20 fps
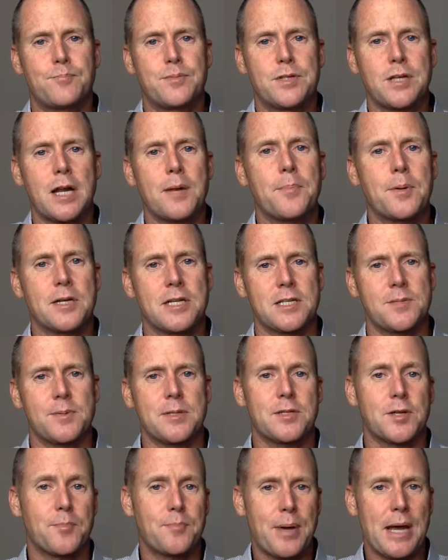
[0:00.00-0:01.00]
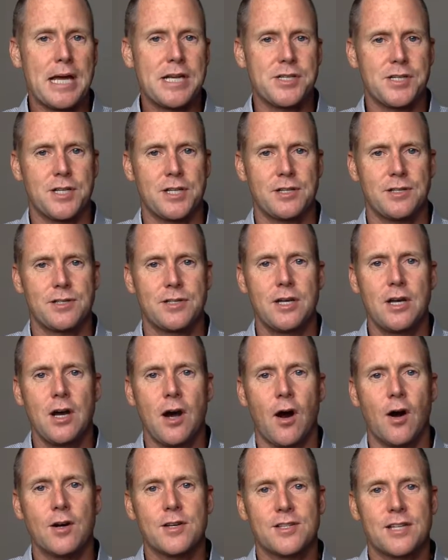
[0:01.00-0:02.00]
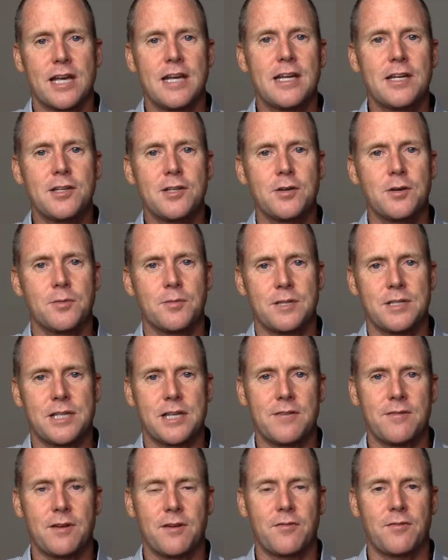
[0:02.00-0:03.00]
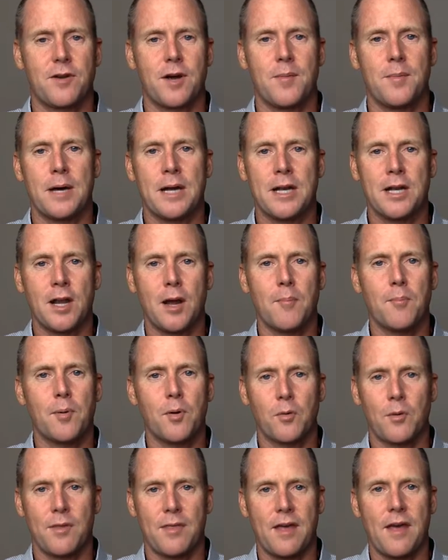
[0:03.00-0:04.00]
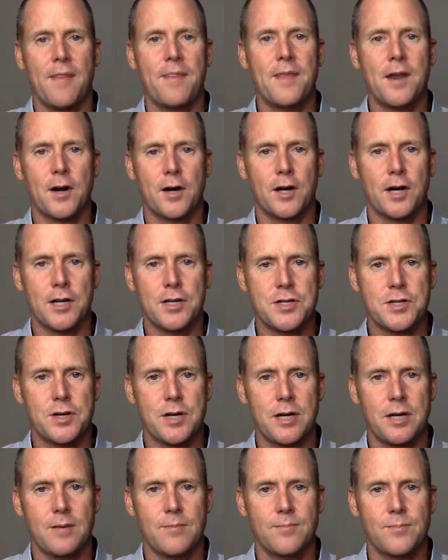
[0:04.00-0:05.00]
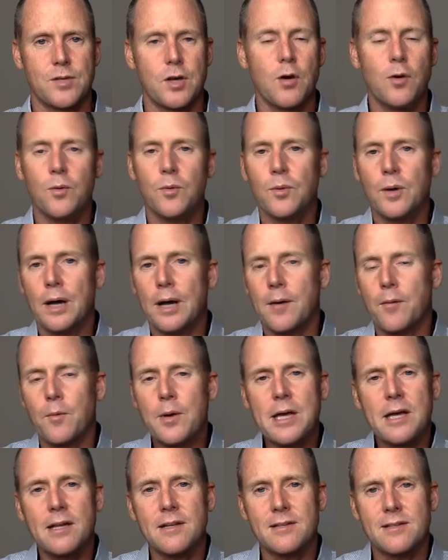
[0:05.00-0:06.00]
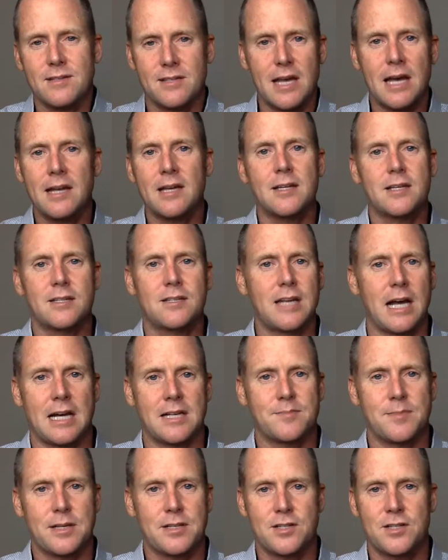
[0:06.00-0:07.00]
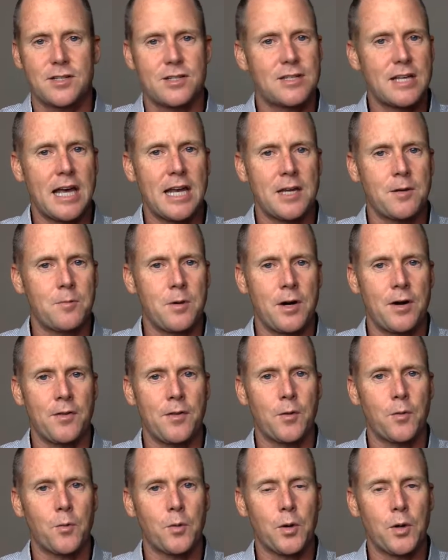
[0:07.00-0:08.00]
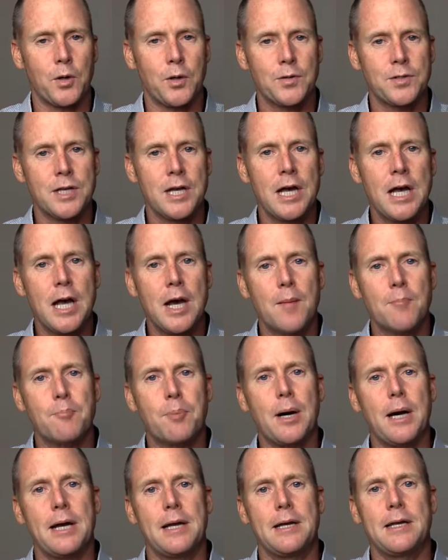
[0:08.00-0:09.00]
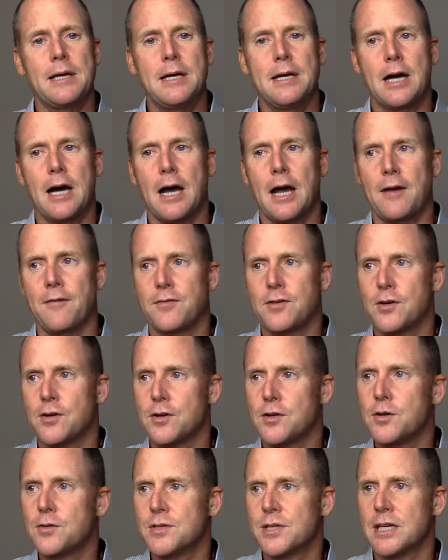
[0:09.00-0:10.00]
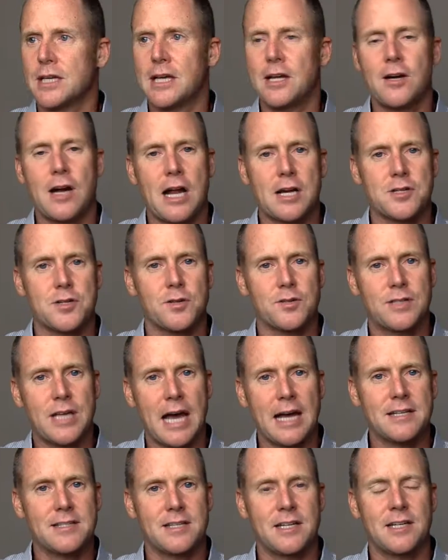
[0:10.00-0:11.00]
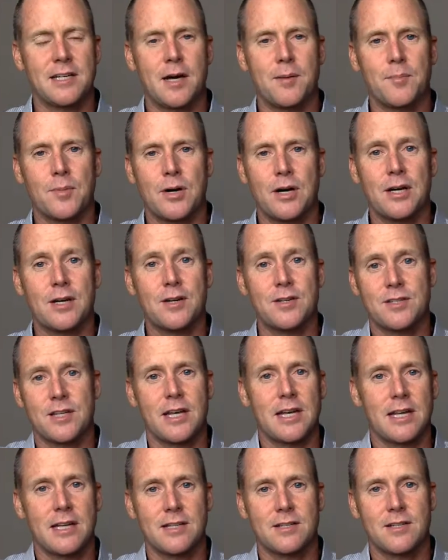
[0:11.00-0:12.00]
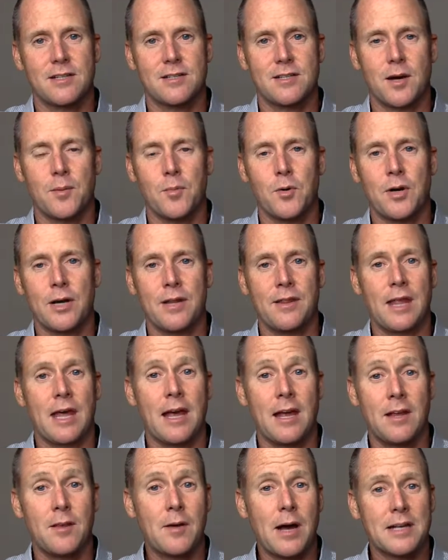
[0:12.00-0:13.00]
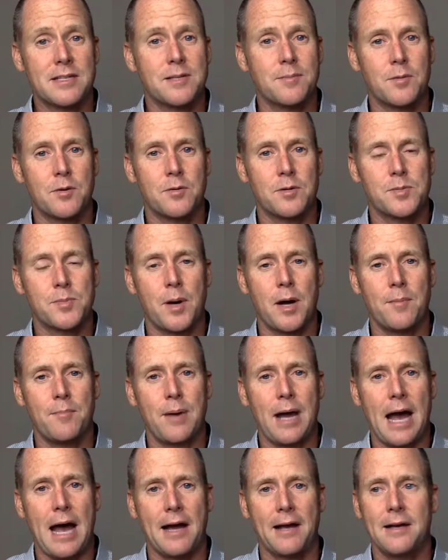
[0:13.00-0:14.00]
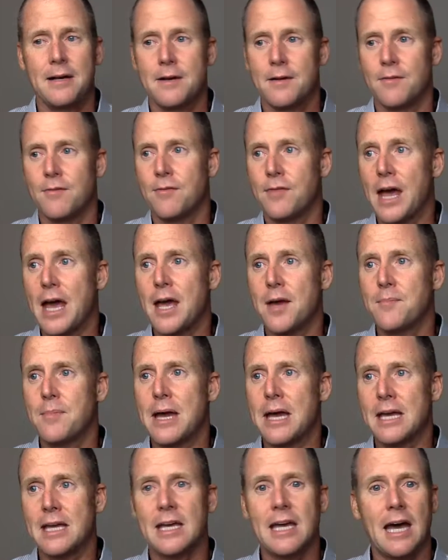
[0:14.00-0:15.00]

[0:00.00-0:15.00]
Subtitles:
study participants or patients are sending to and receiving from a number within their country. So we can send text messages anywhere in the world, but if you're using an international texting number and you're sending it to someone and you ask them to respond back, they may